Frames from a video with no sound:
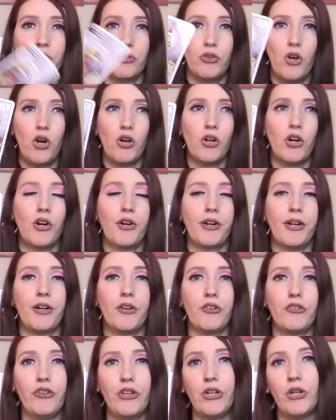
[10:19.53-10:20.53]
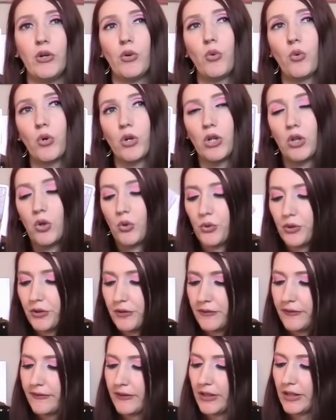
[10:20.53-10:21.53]
Dog card energy, or
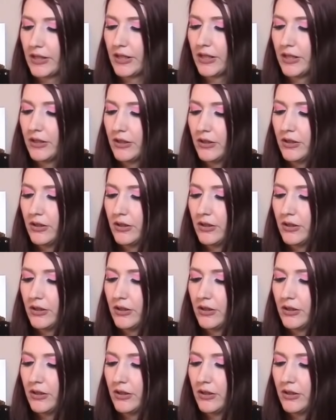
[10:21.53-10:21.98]
loyalty